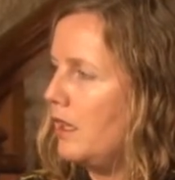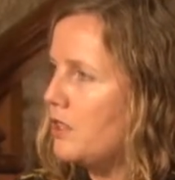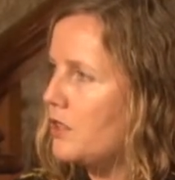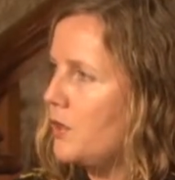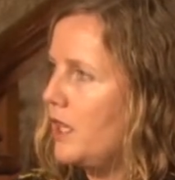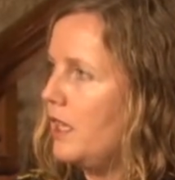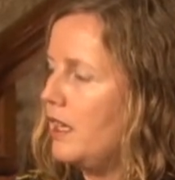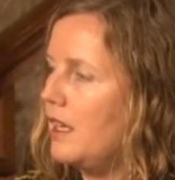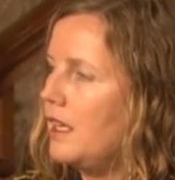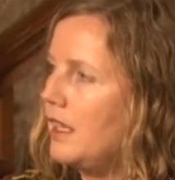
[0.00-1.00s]

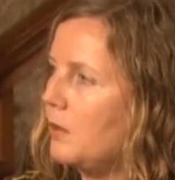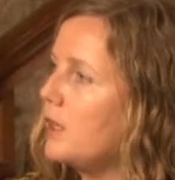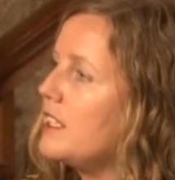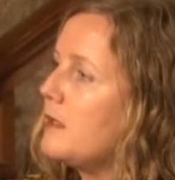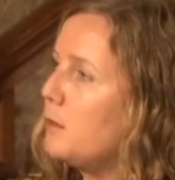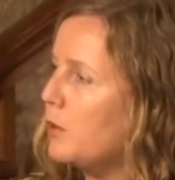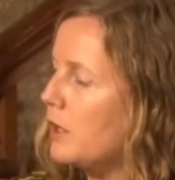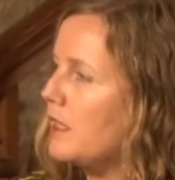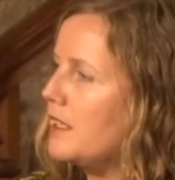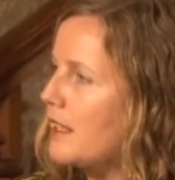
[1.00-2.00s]
Australia that what is
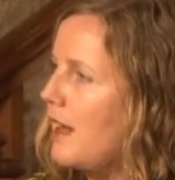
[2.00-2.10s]
important is the